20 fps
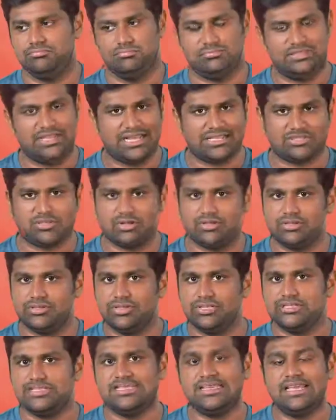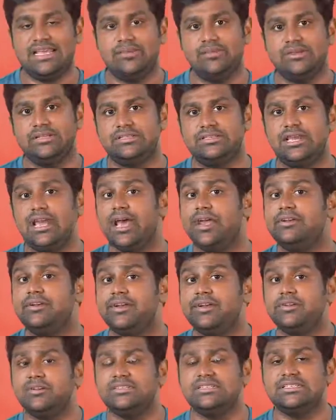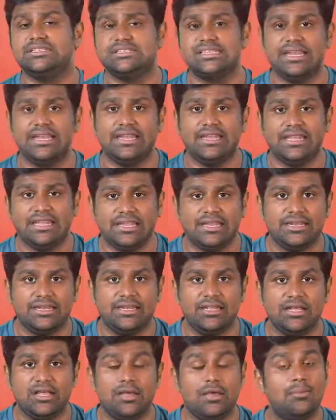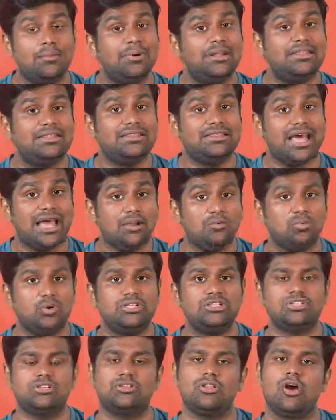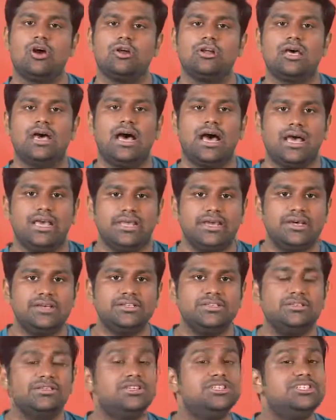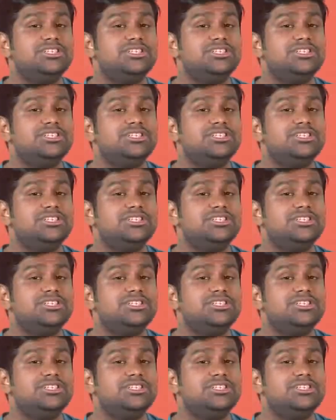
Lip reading: that's also the same, it's the Adreno 618, but that one's clocked higher, so the